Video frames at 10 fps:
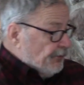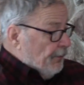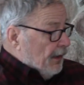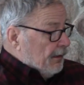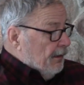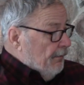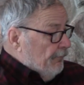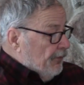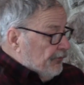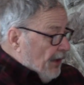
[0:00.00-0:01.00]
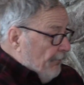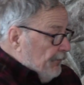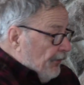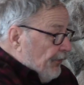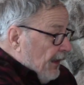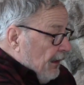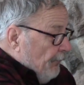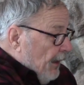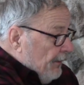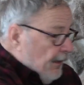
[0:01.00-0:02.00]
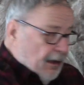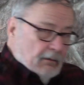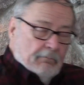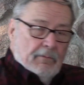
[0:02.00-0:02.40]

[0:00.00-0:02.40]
buck. It's something to think about now.